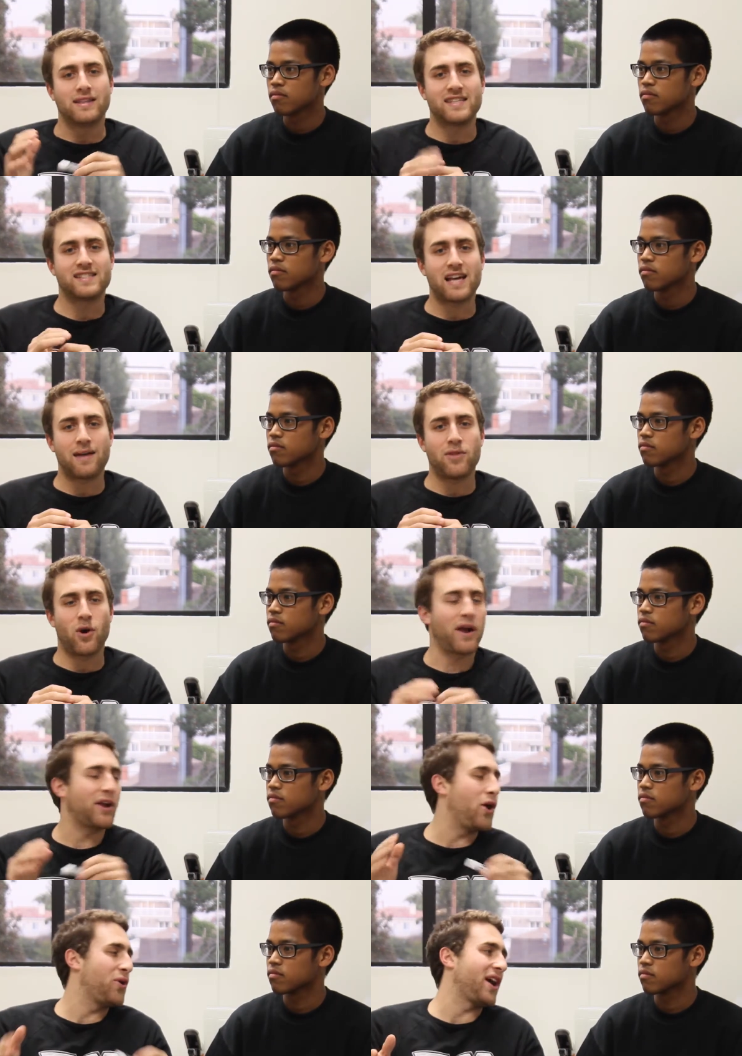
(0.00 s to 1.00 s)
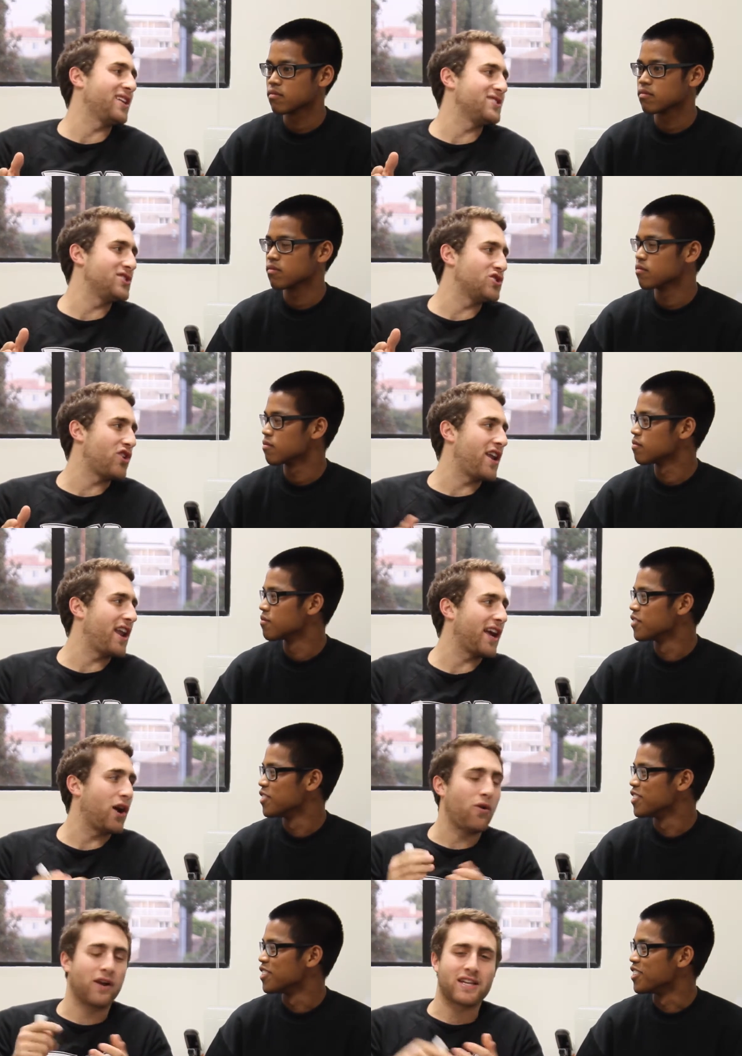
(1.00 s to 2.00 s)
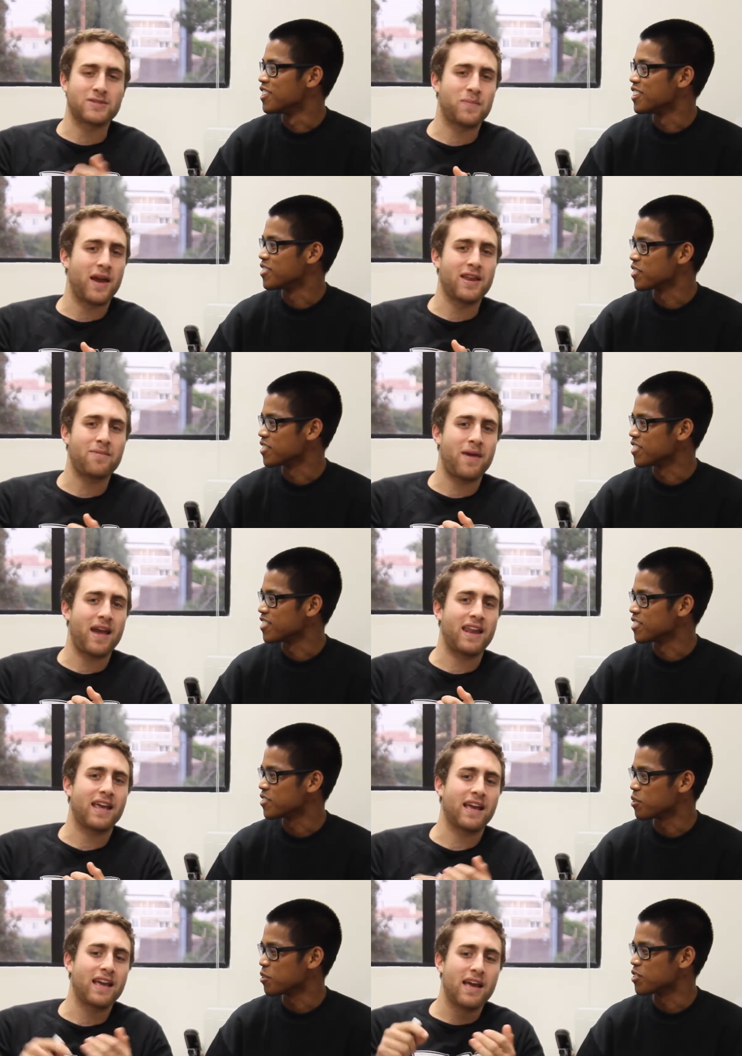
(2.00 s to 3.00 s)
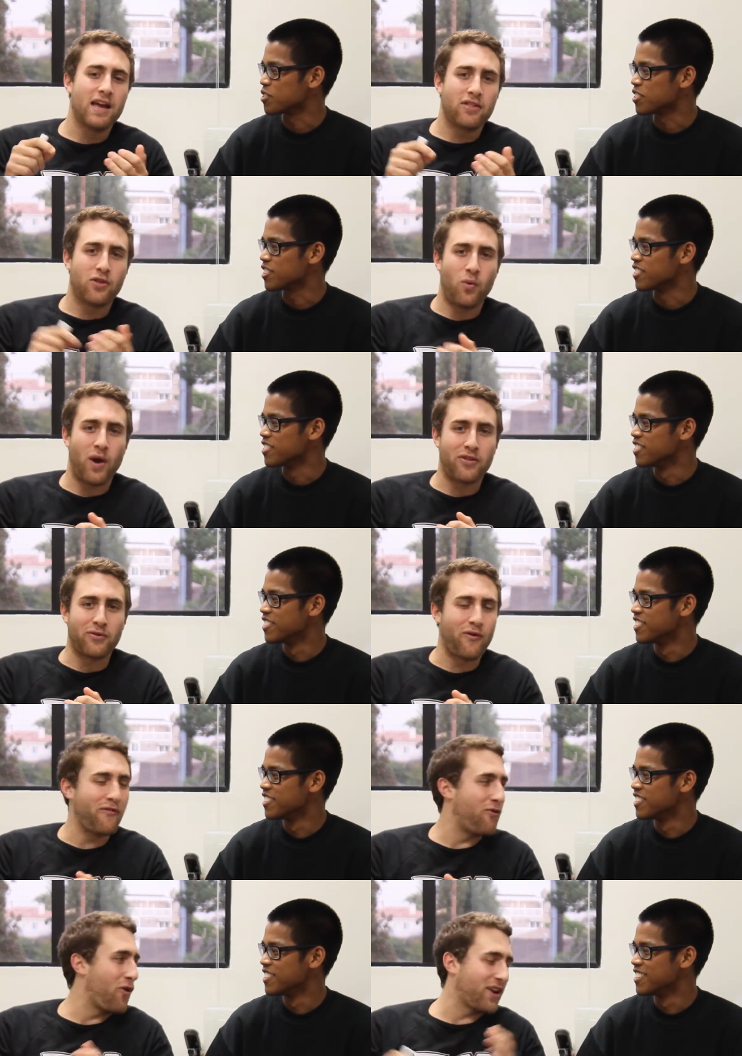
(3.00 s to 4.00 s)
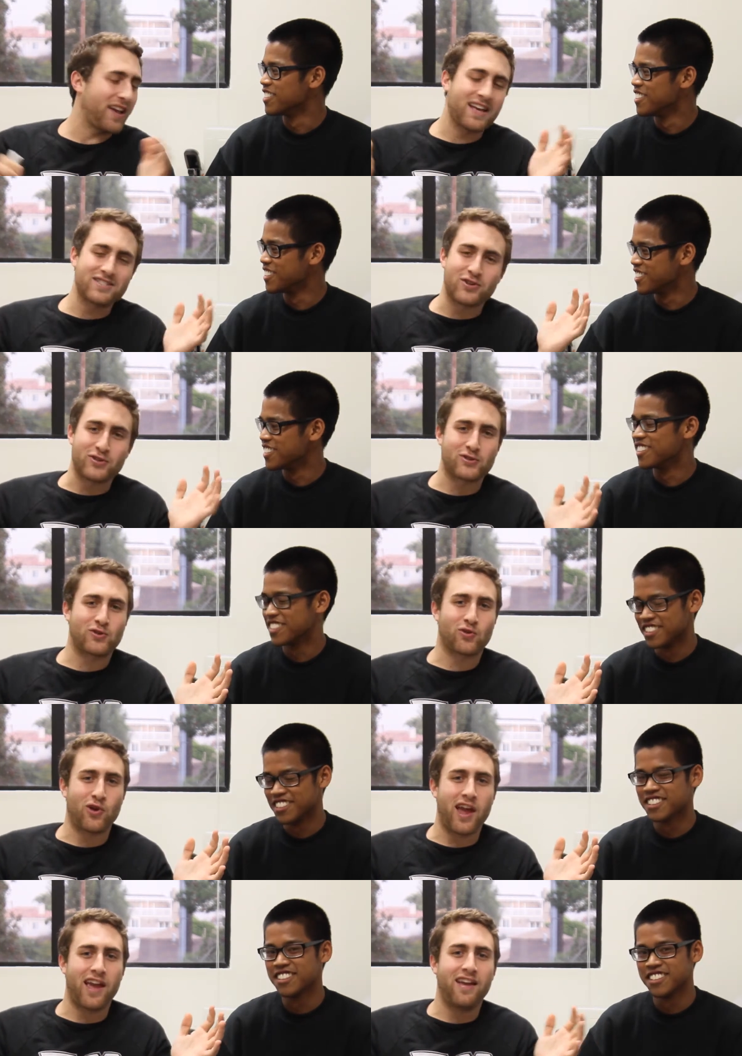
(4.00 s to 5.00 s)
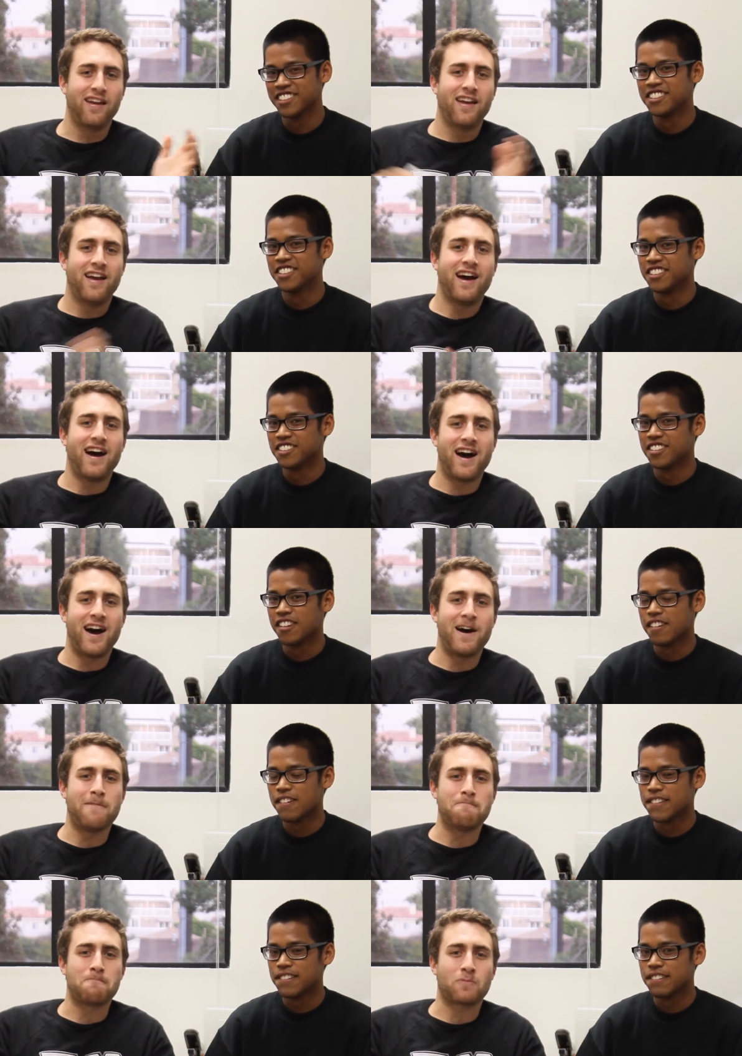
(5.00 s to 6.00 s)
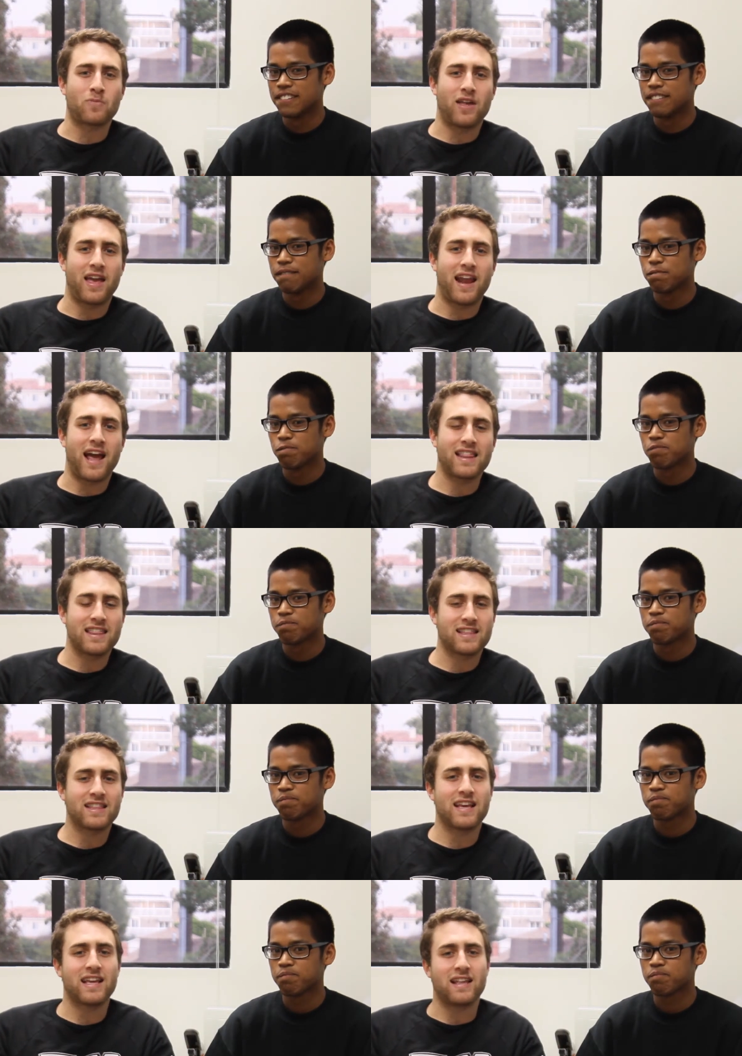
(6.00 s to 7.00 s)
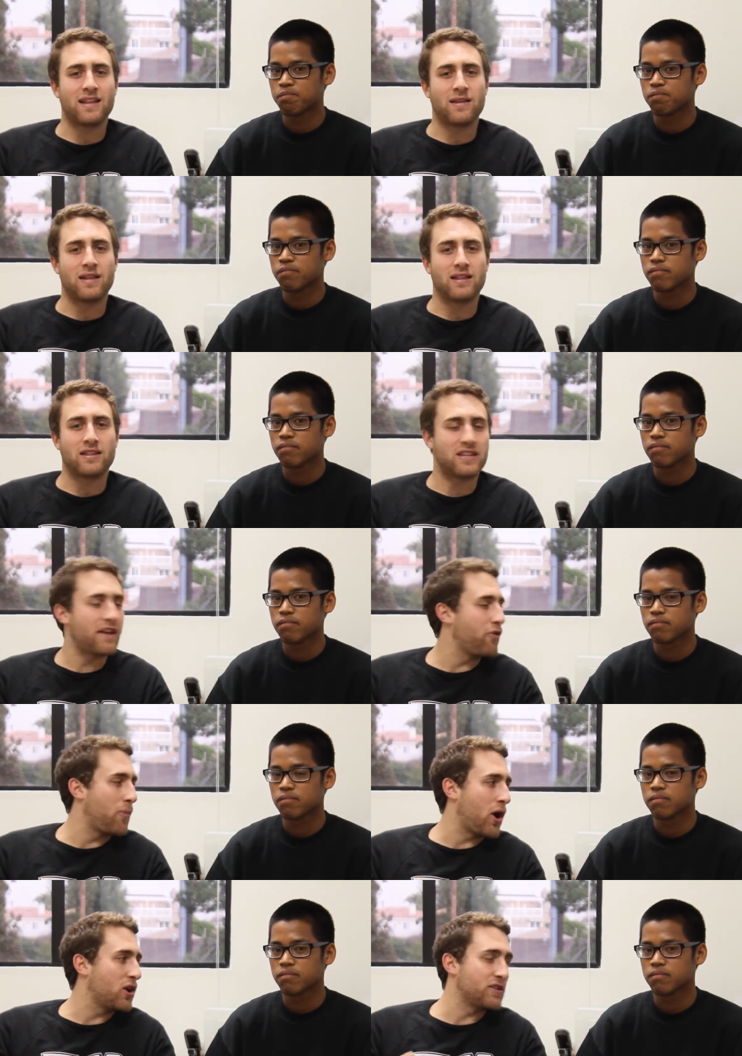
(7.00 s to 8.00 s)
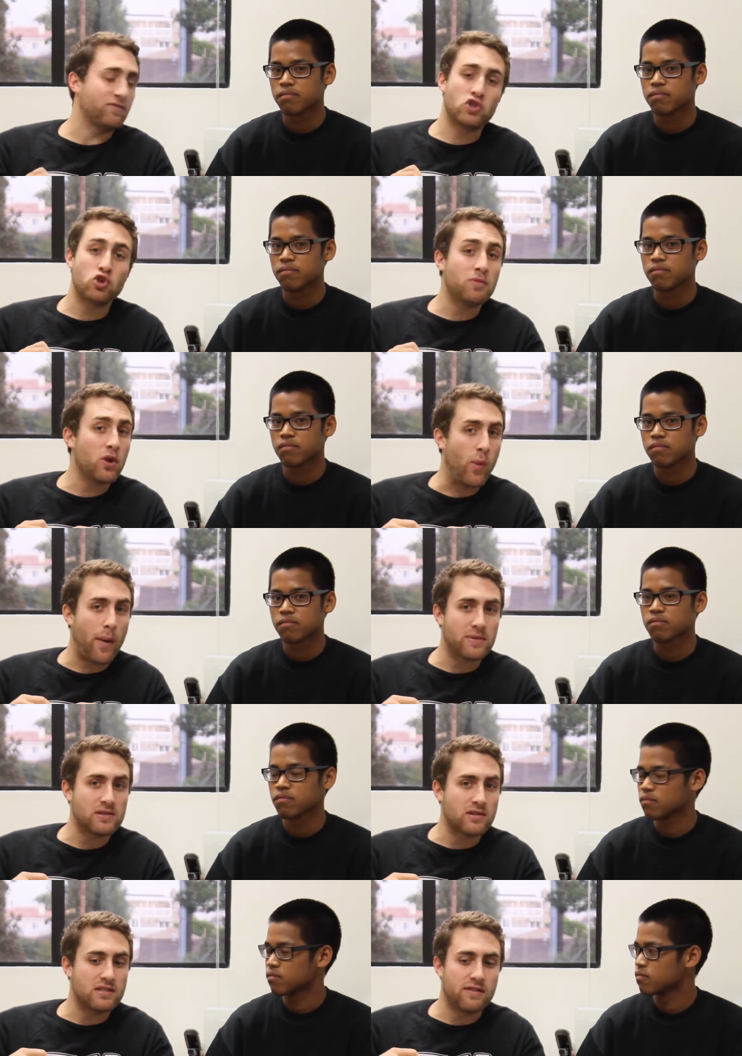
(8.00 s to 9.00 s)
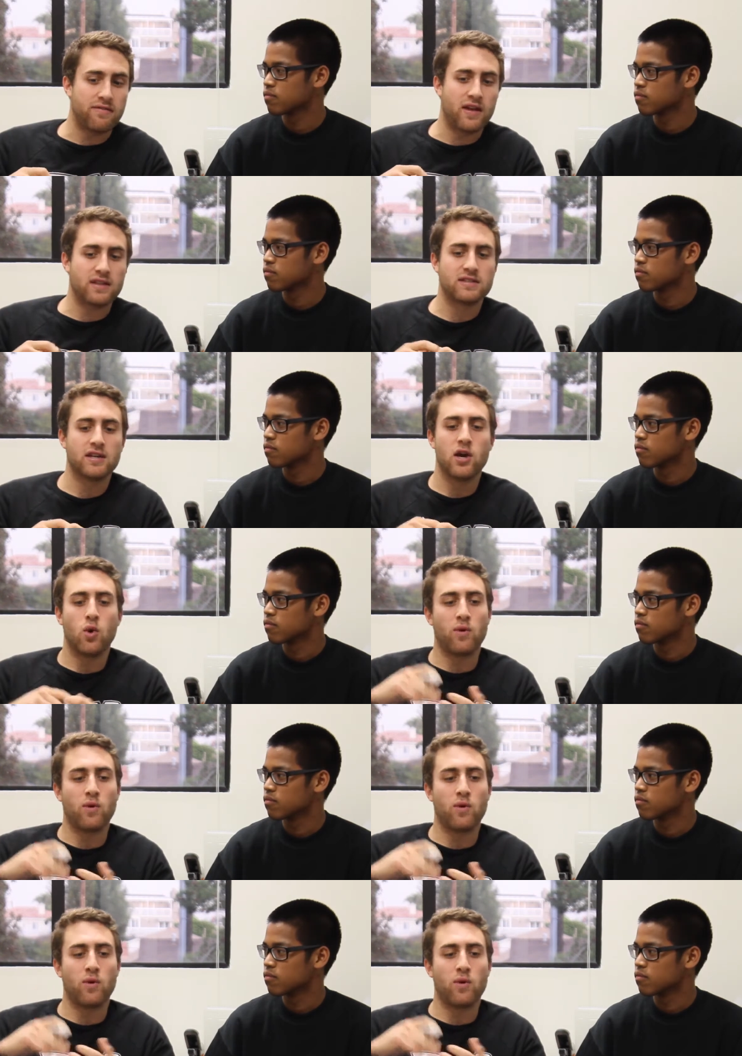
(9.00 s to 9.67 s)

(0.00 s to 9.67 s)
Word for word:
Speaker 1: This time, though, I go against the trend. I go against Peyton Manning. Of course you do. The weather forecast looks great, um, and I think that the Denver Broncos have too many weapons on defense.